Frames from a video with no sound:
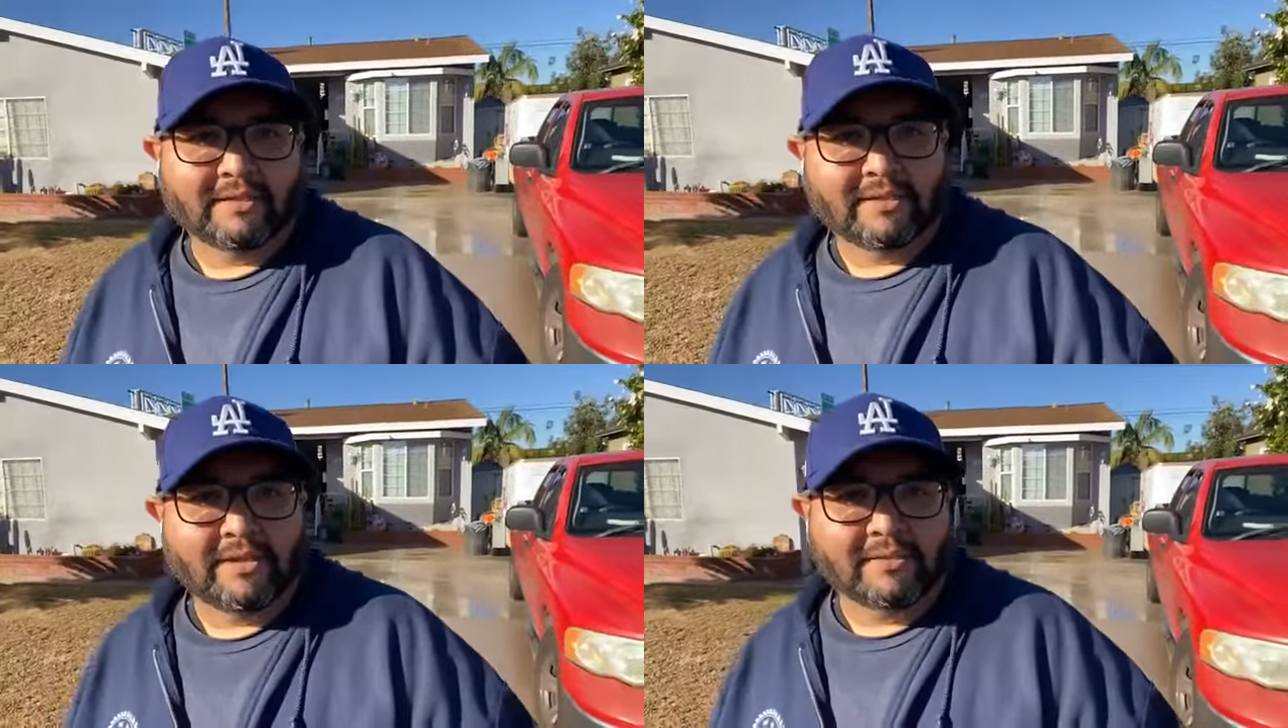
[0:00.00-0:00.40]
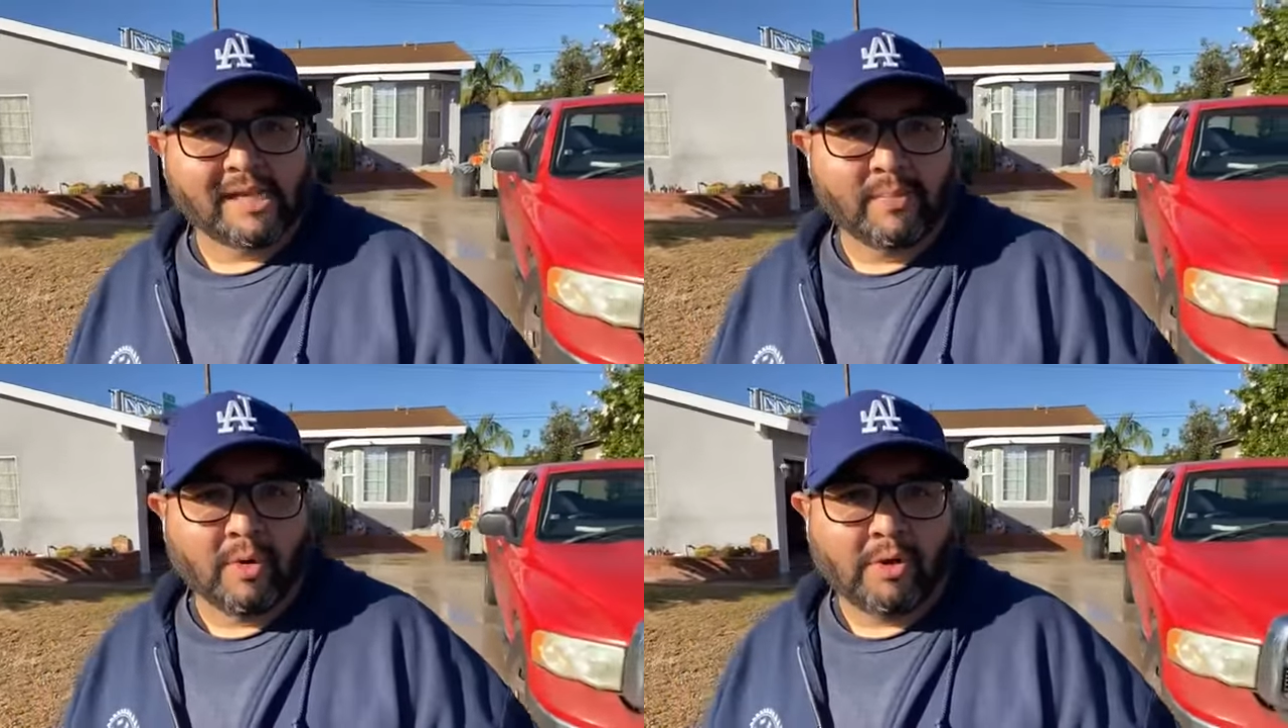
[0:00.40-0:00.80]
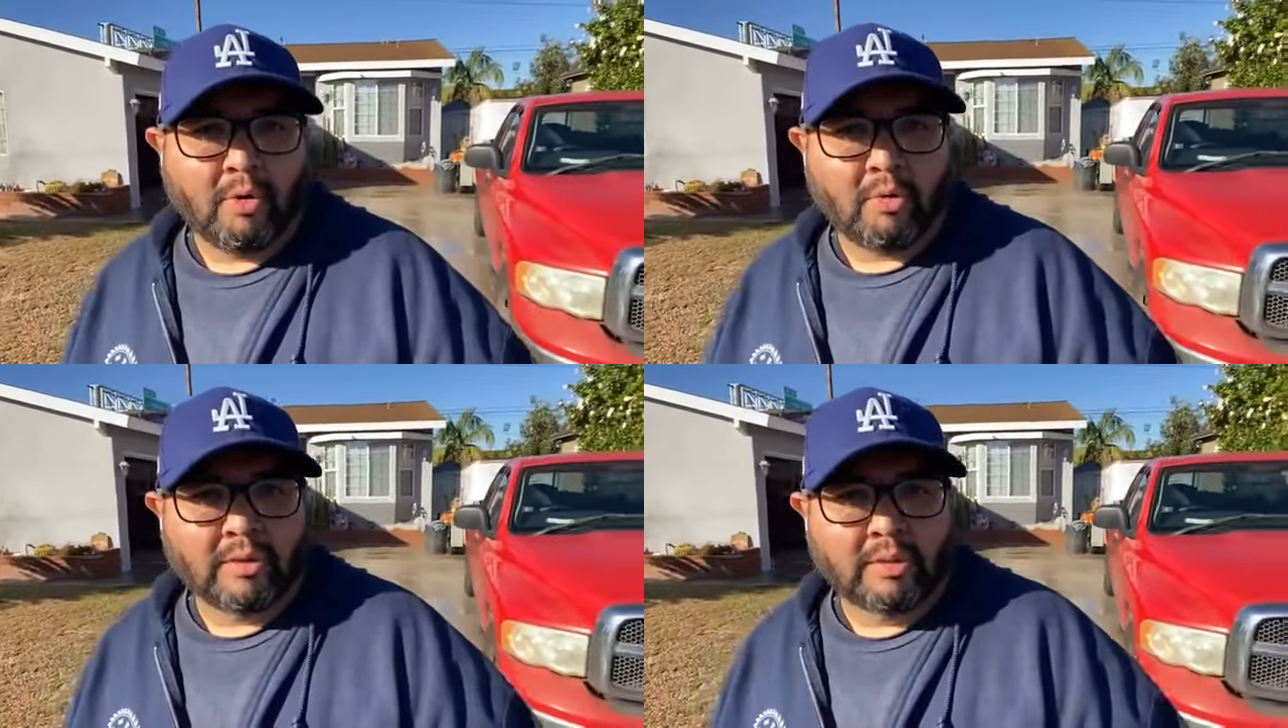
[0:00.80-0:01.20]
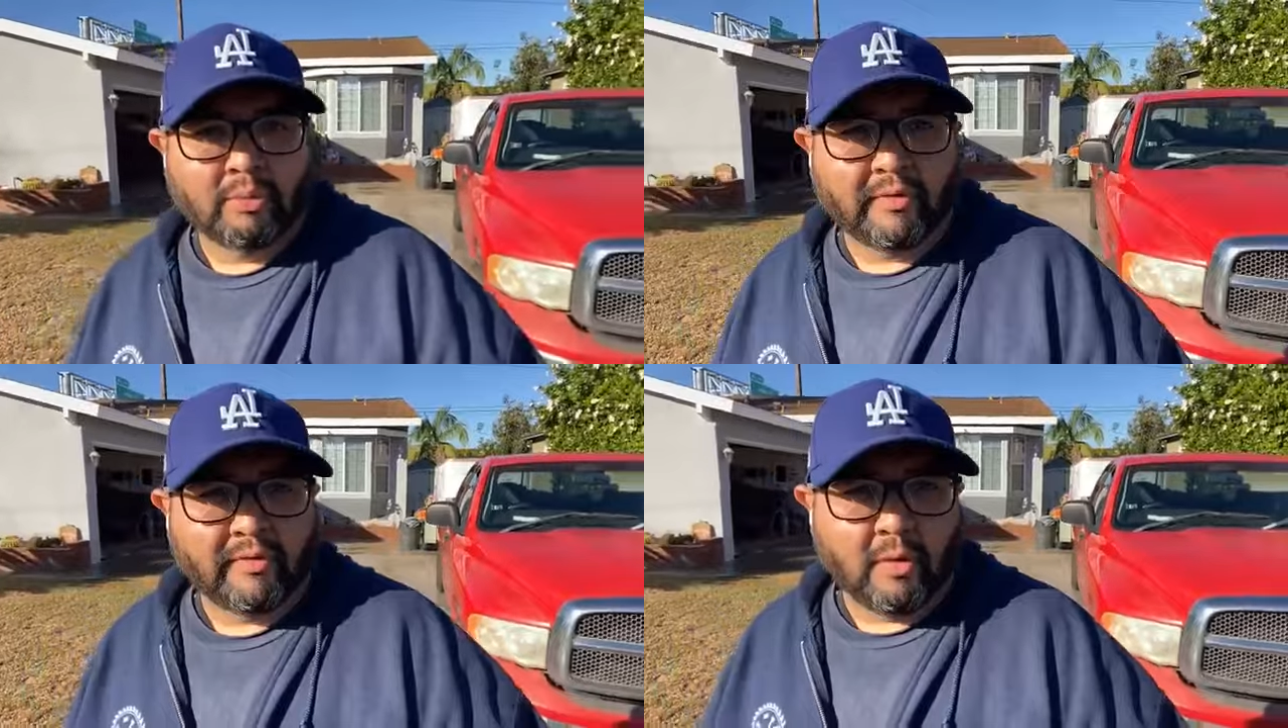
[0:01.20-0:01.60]
It's Dante Bueno,
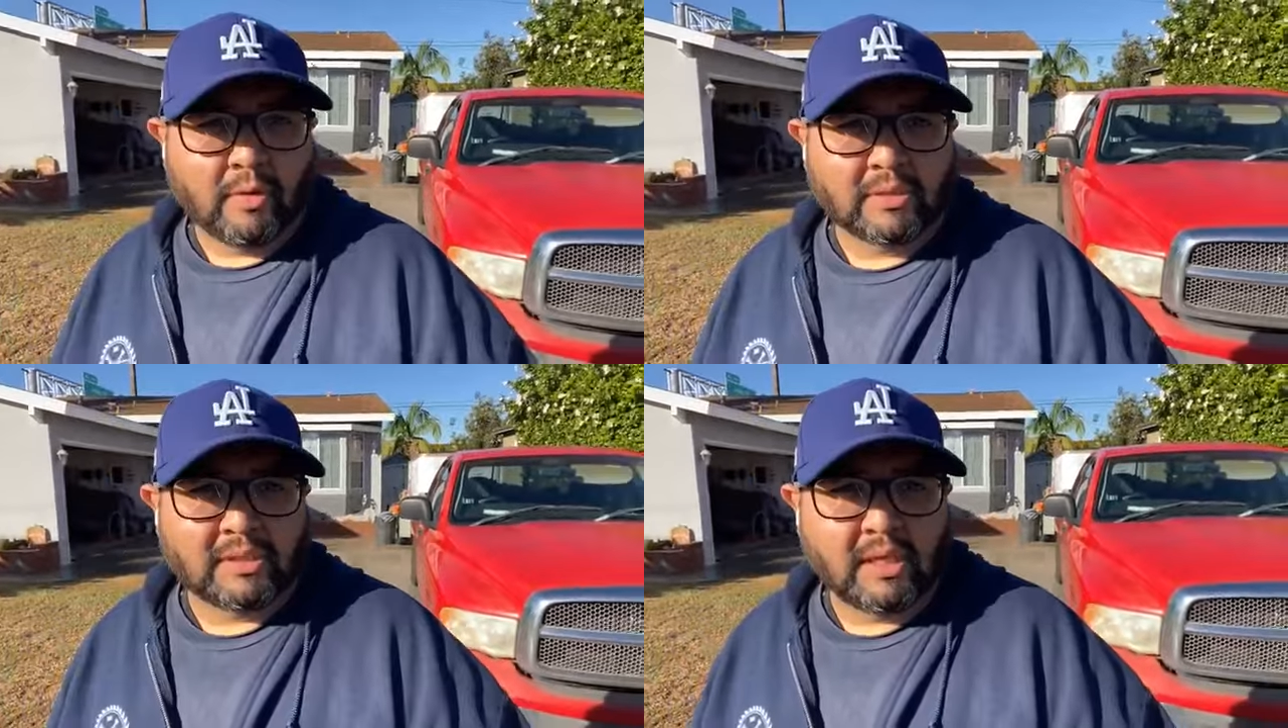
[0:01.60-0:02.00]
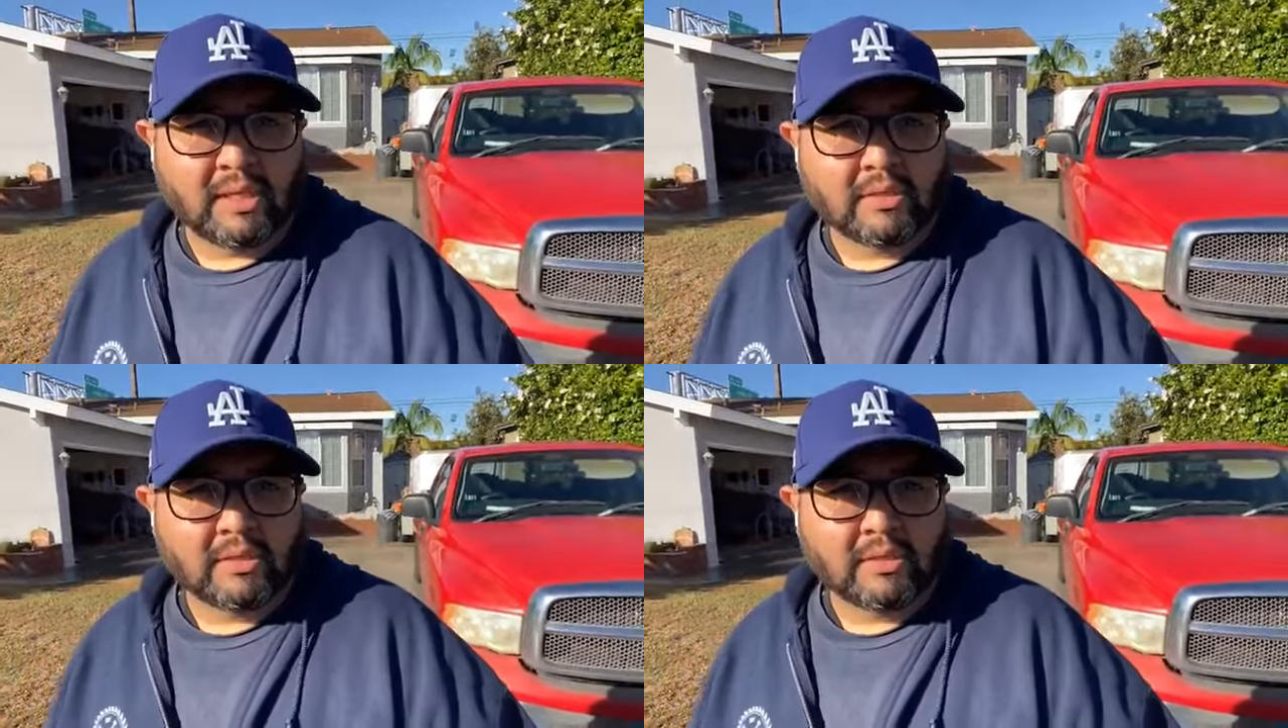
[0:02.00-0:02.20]
OnlyWoodFloors.